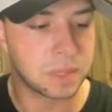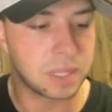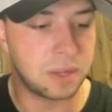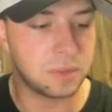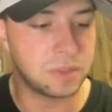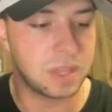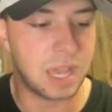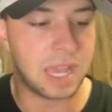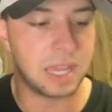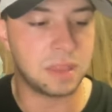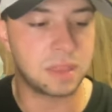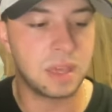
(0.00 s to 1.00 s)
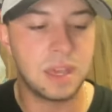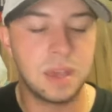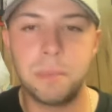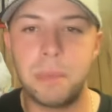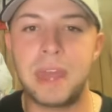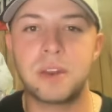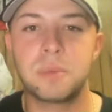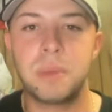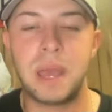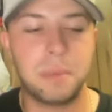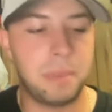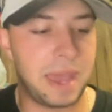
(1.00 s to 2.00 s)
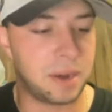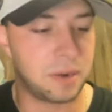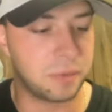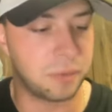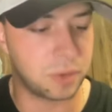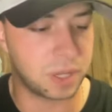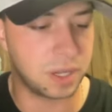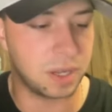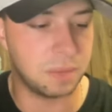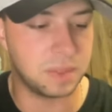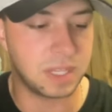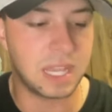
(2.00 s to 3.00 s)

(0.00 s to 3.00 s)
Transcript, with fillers: here's the eighth batter by batter for the cubs